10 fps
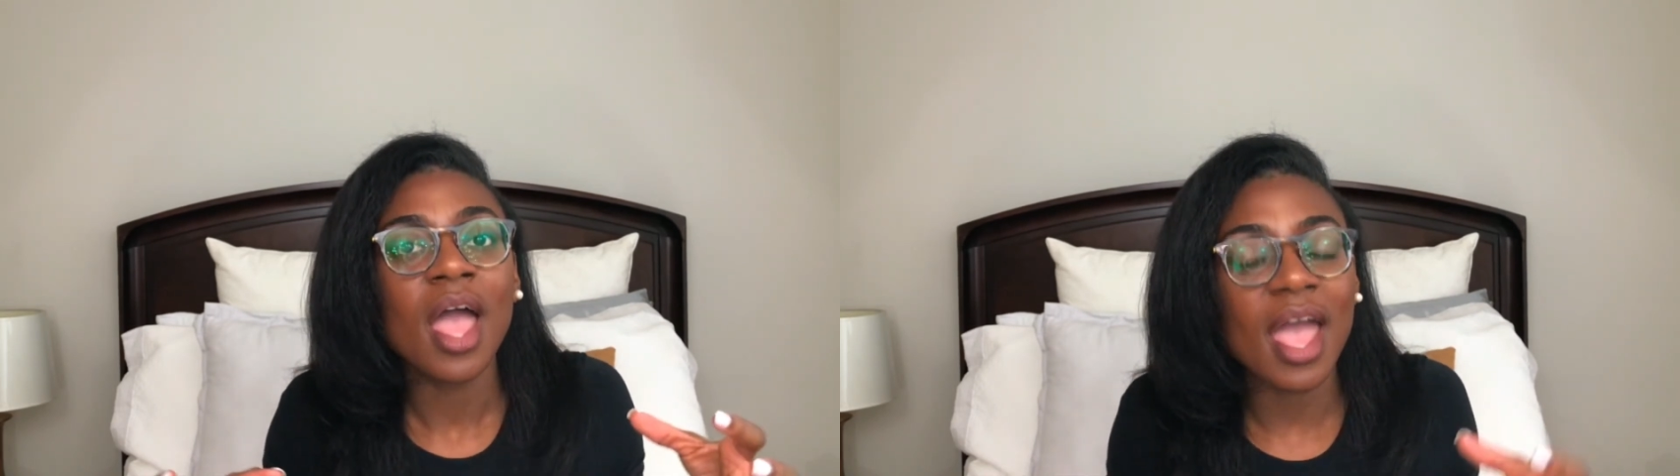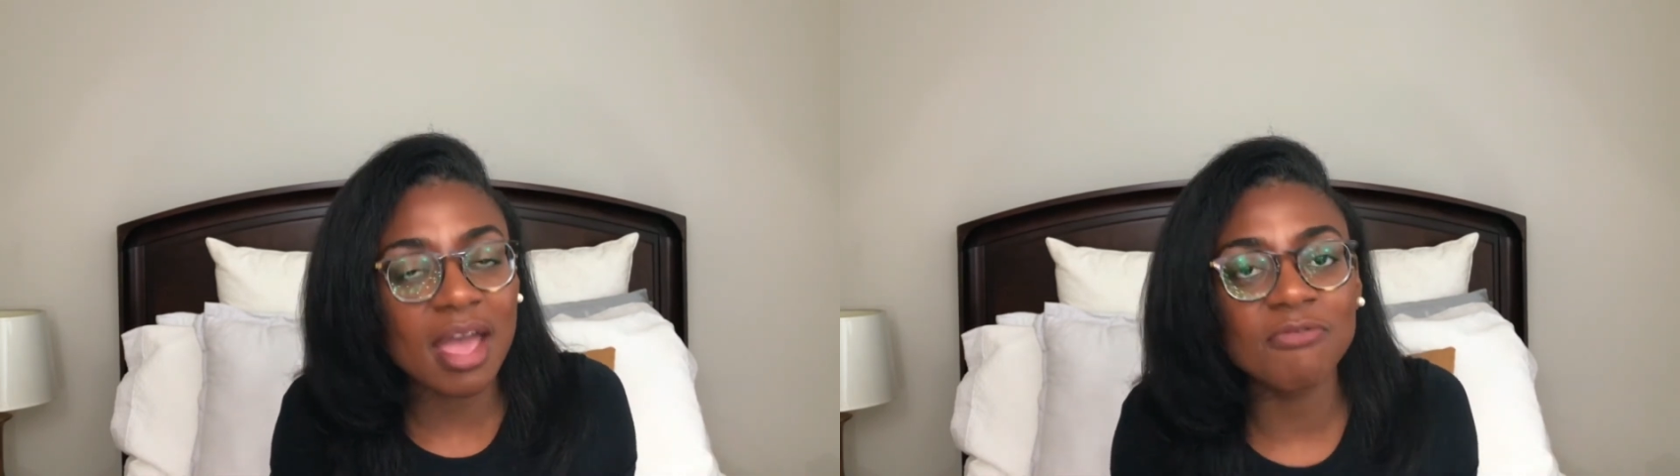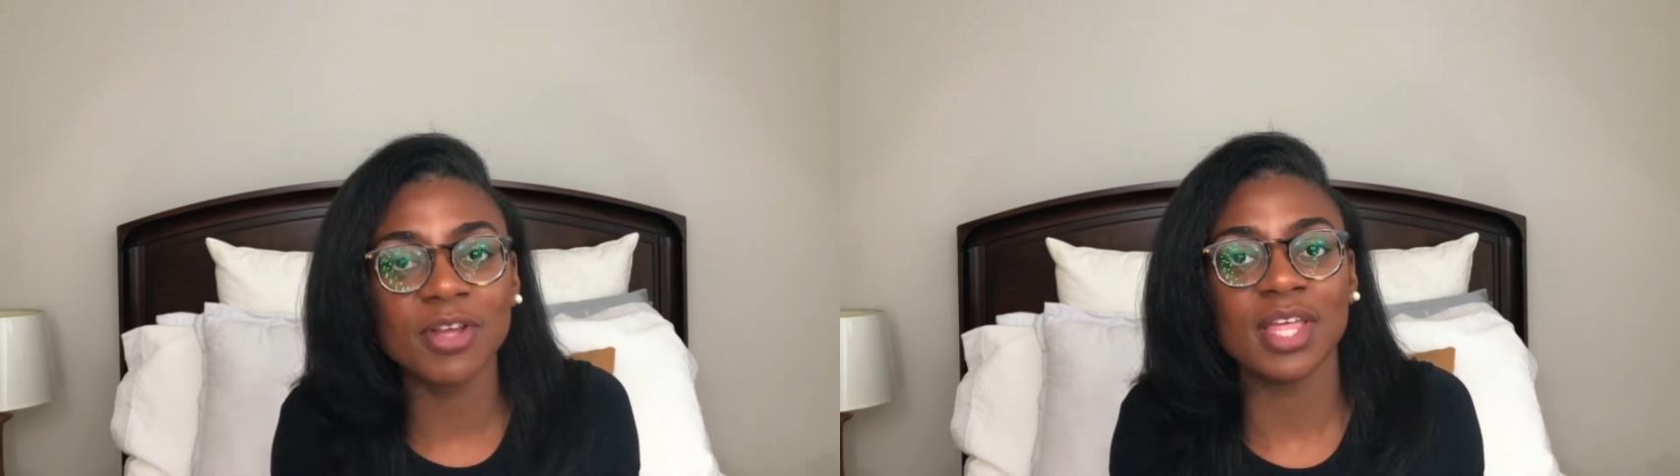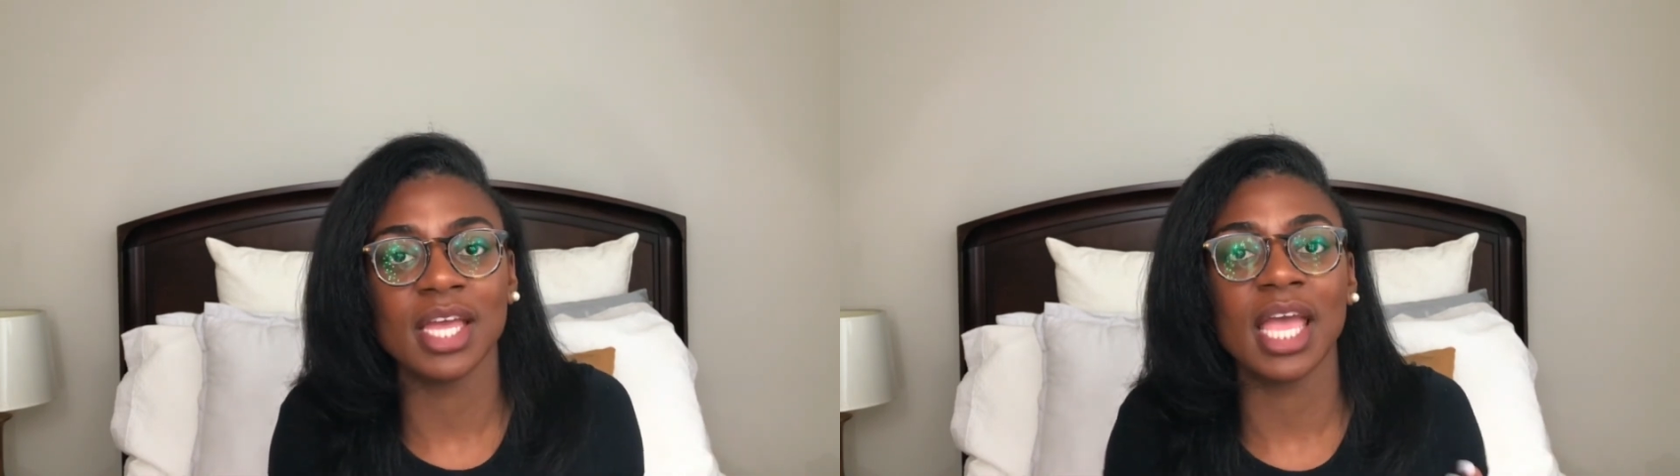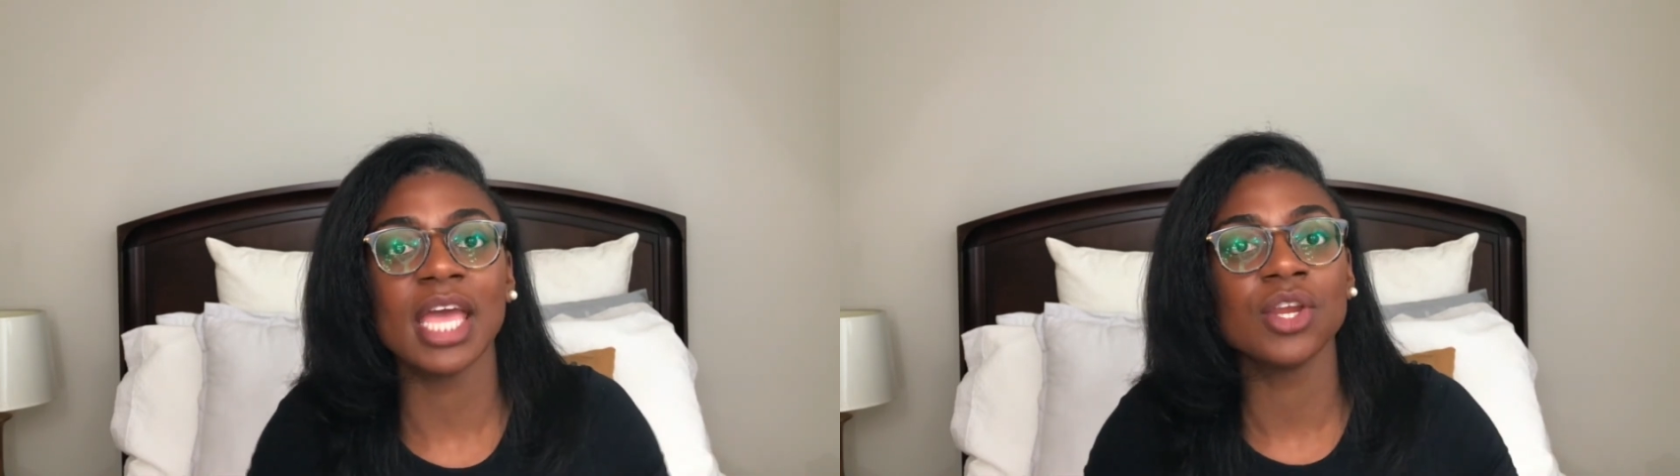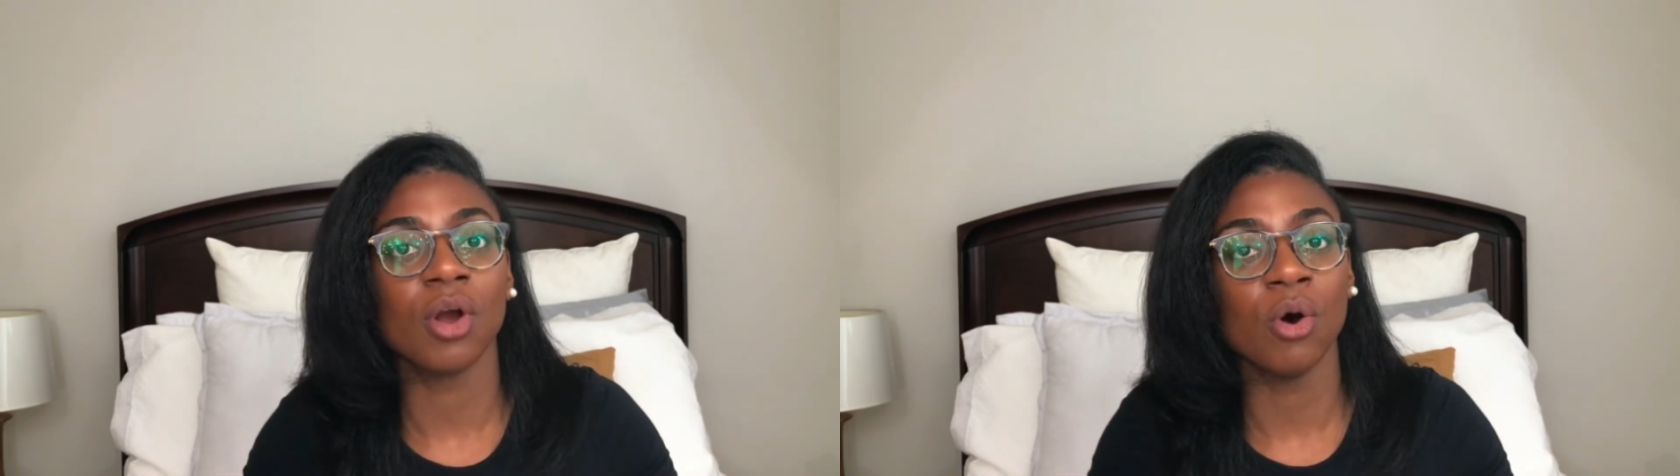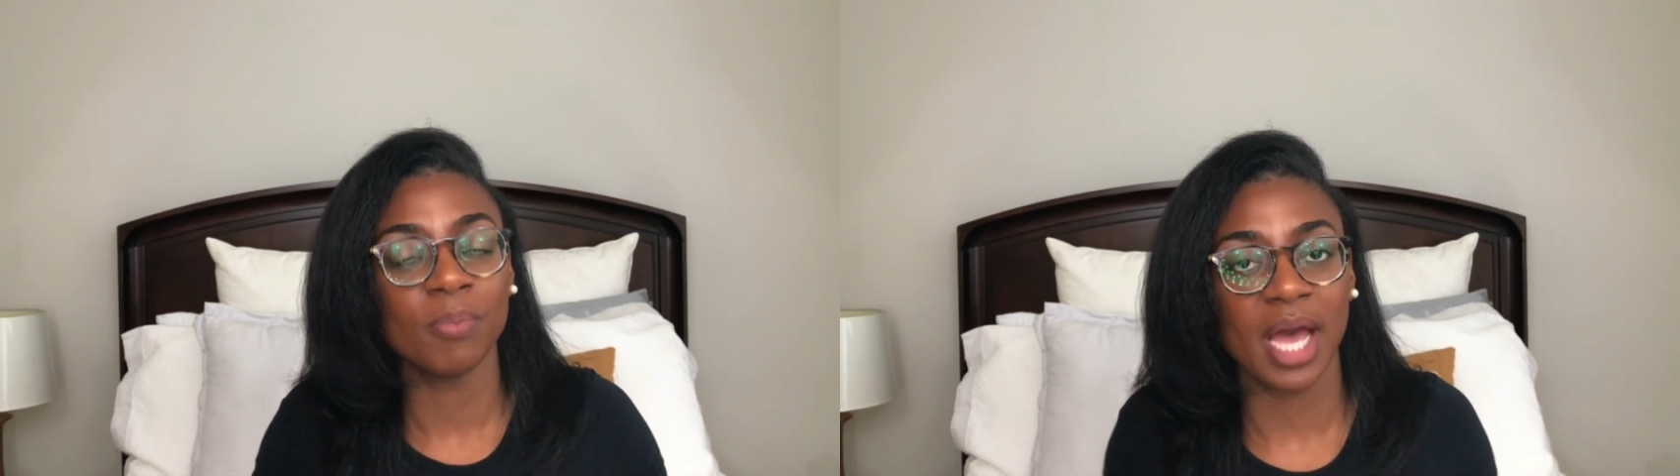everything in your own